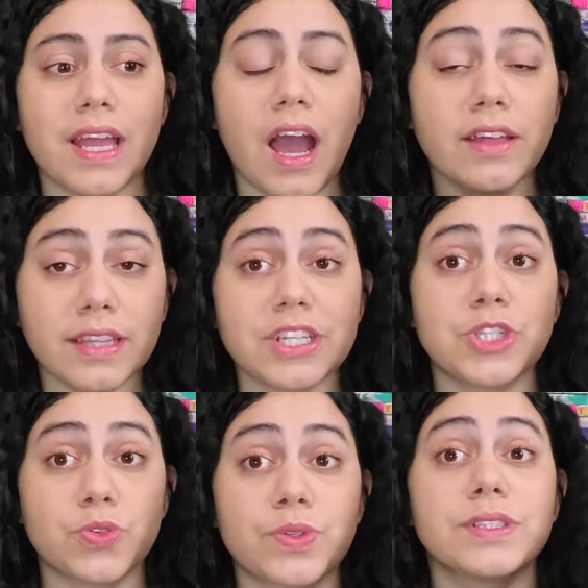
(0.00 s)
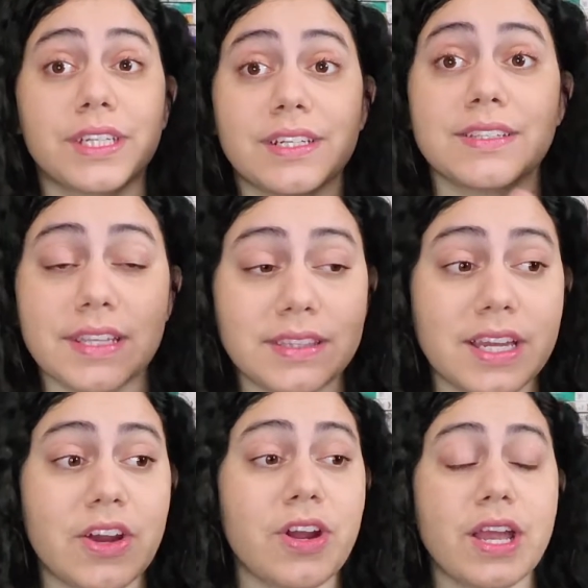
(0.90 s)
unless you're really going to sit
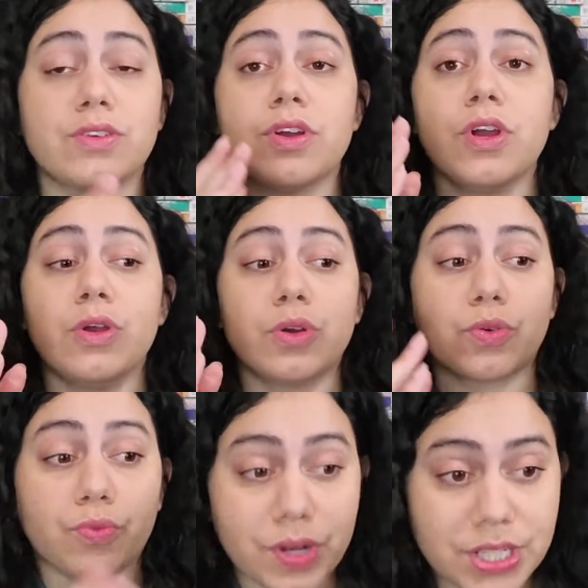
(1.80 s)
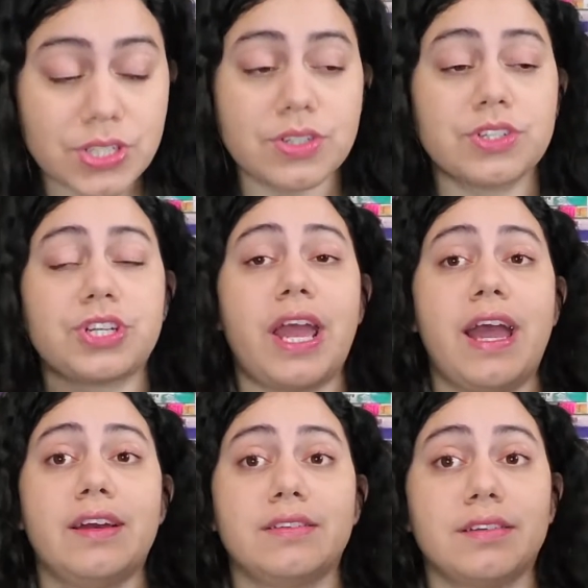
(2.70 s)
there and research
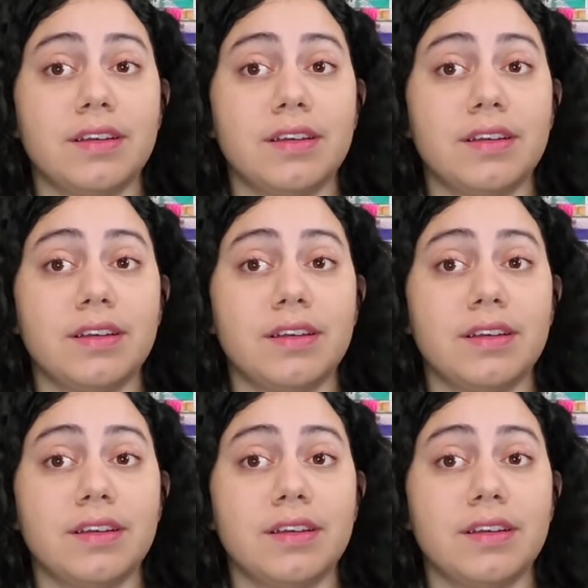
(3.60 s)
and